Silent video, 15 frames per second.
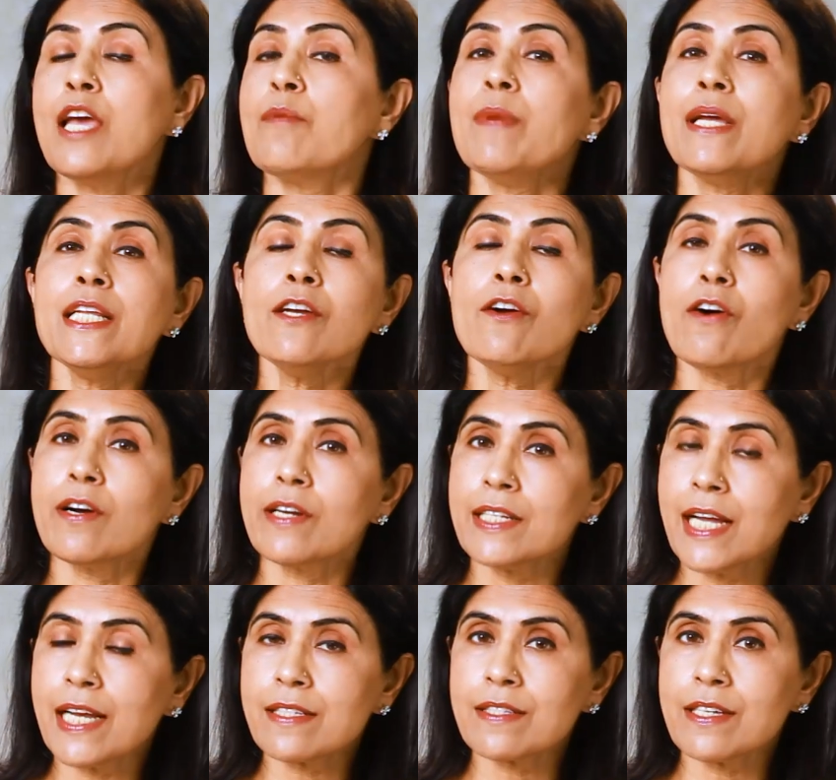Many
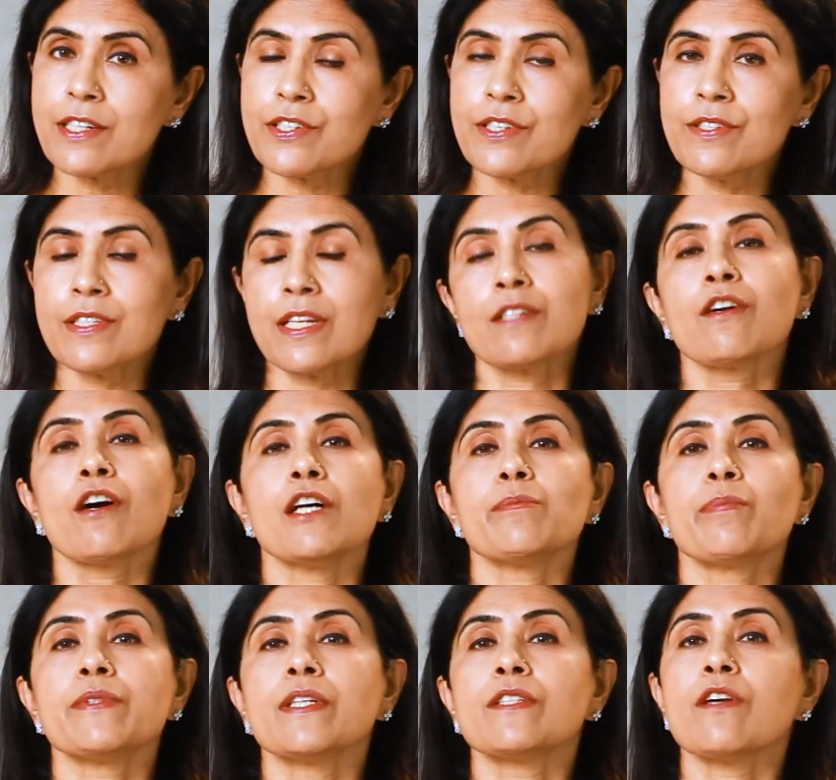organizations and
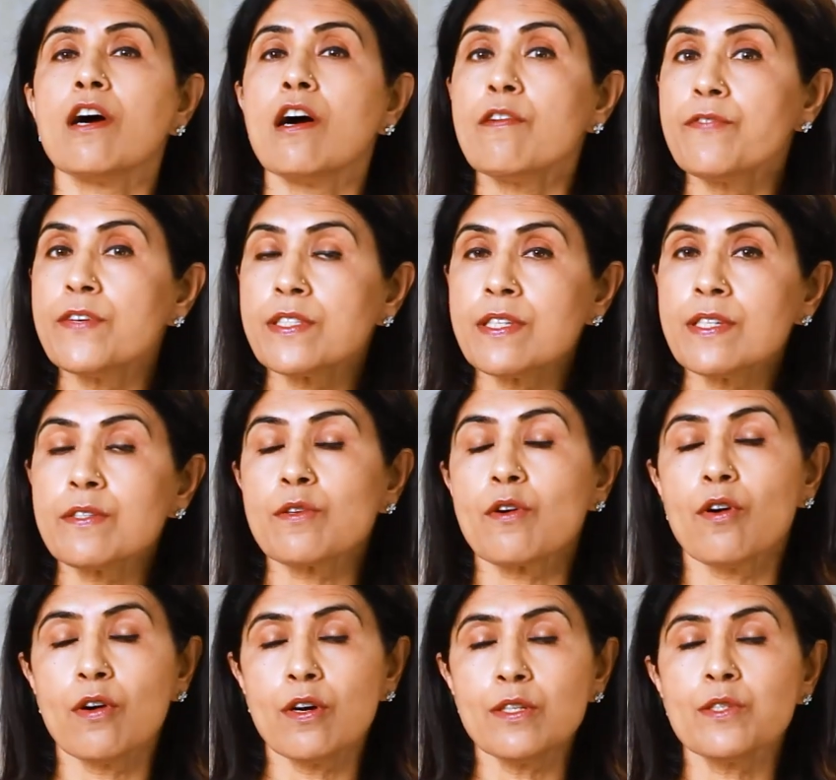corporate offices
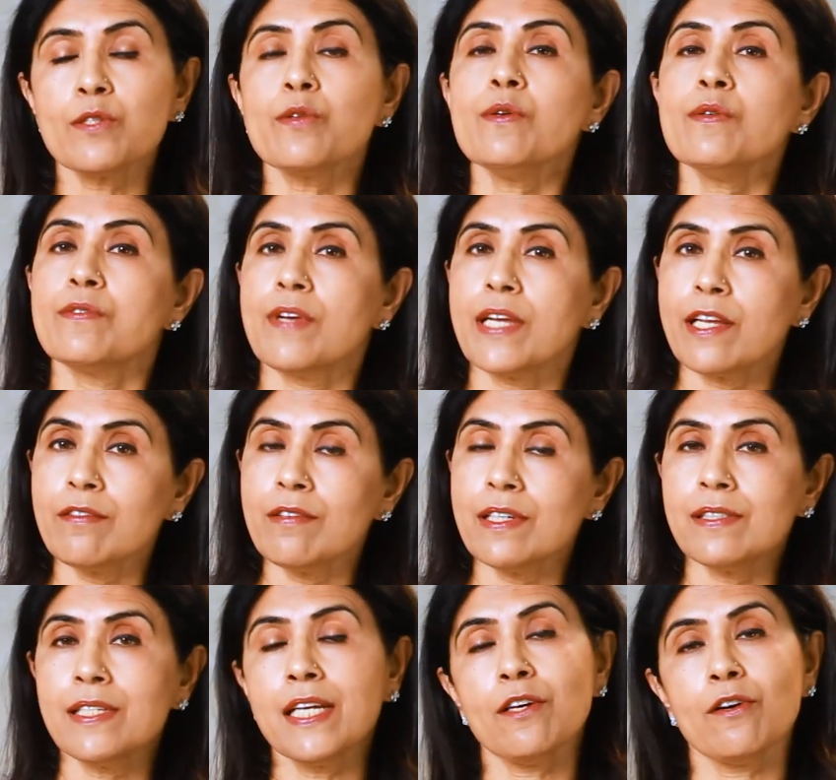also
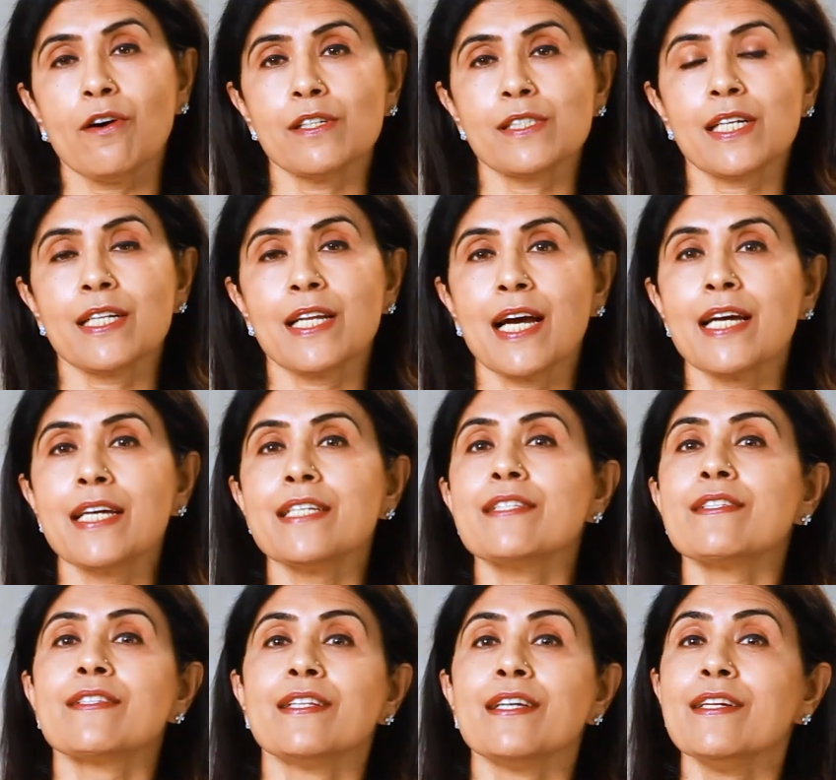regularly
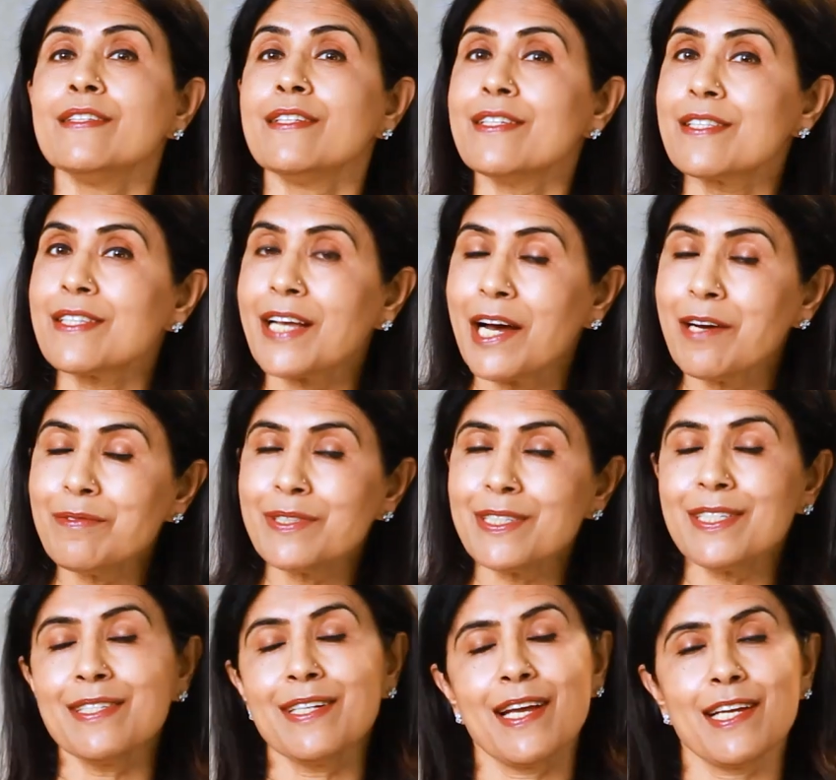organize the
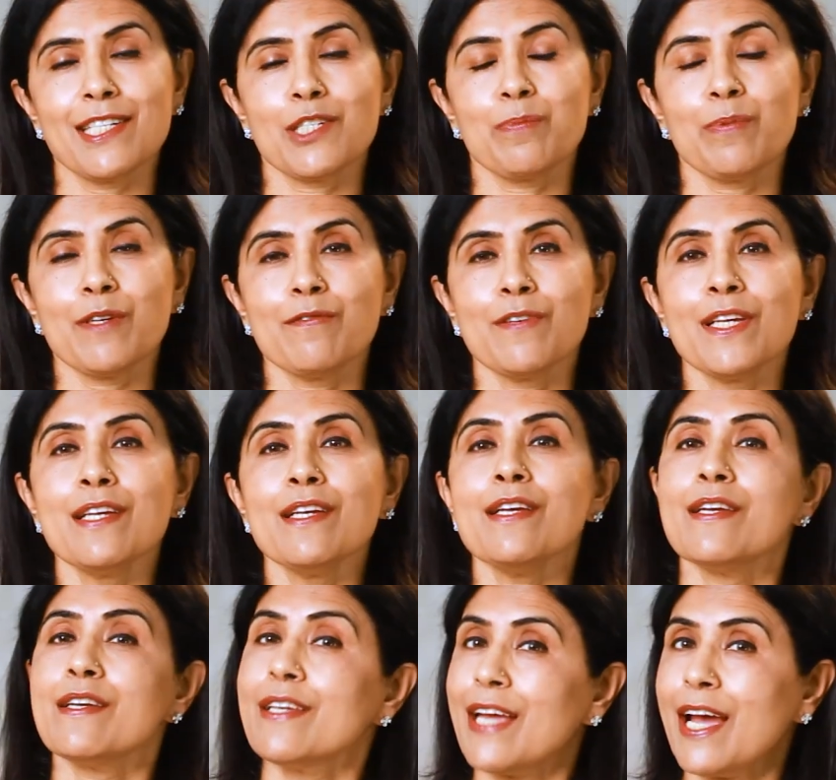discounted
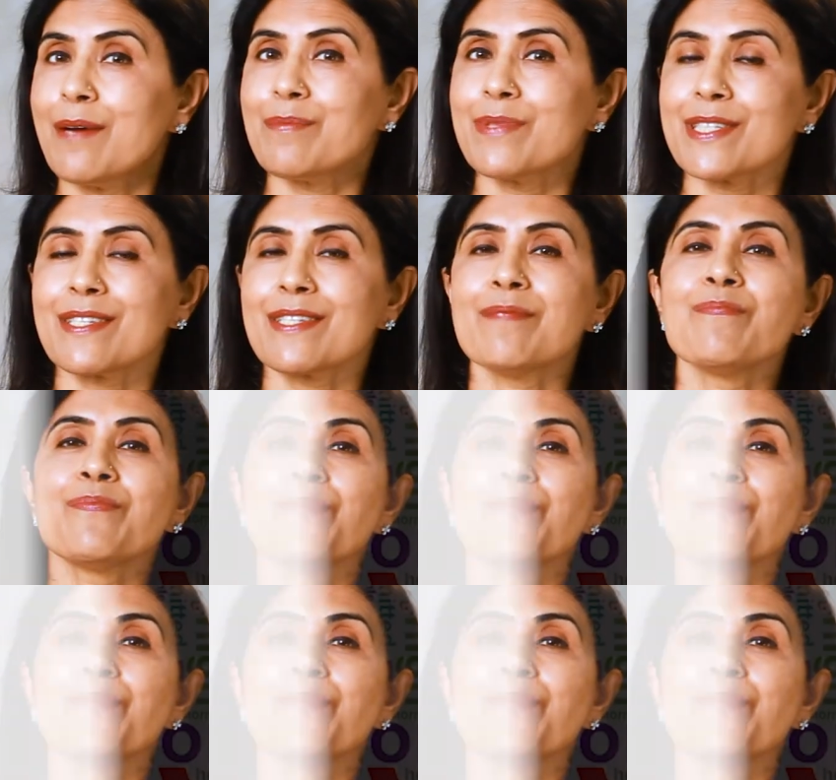HPV camps.